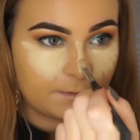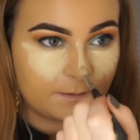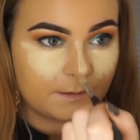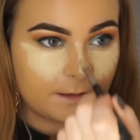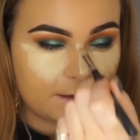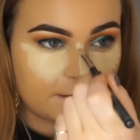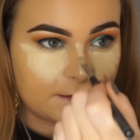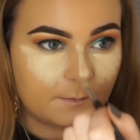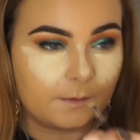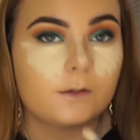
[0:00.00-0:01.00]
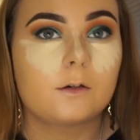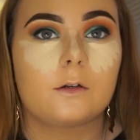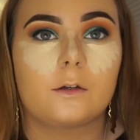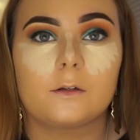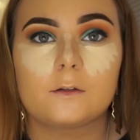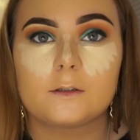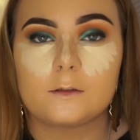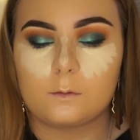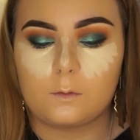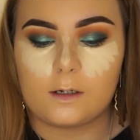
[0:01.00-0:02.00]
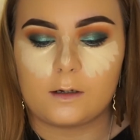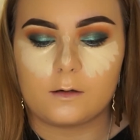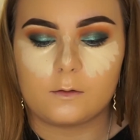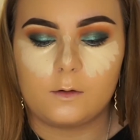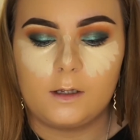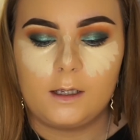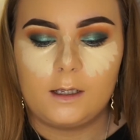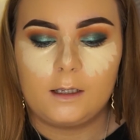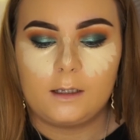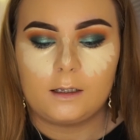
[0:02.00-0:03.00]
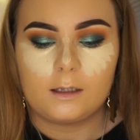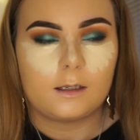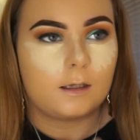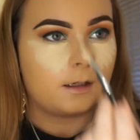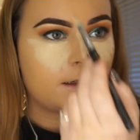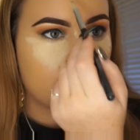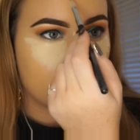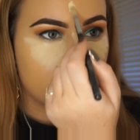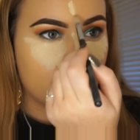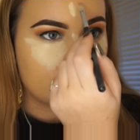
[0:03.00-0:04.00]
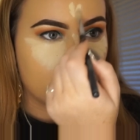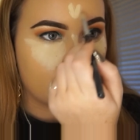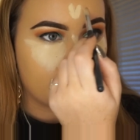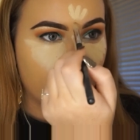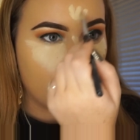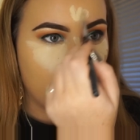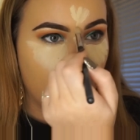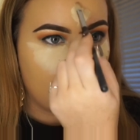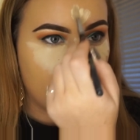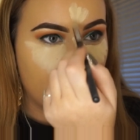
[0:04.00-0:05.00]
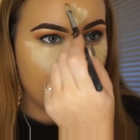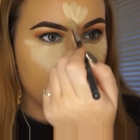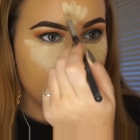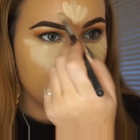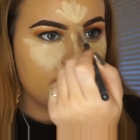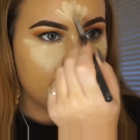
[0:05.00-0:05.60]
I'm going to take this down my nose as well, and I'm going to take this on my forehead